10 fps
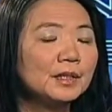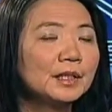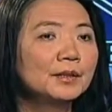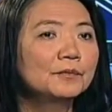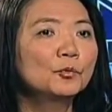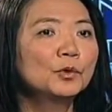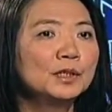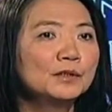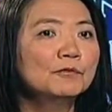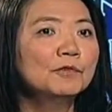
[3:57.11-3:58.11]
and what
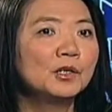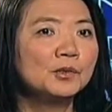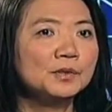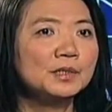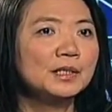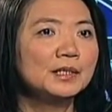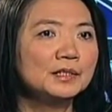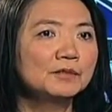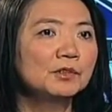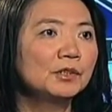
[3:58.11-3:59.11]
it involves is
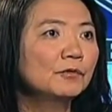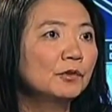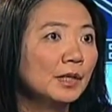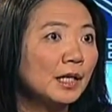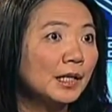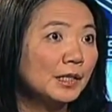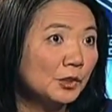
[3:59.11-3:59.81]
a very, very high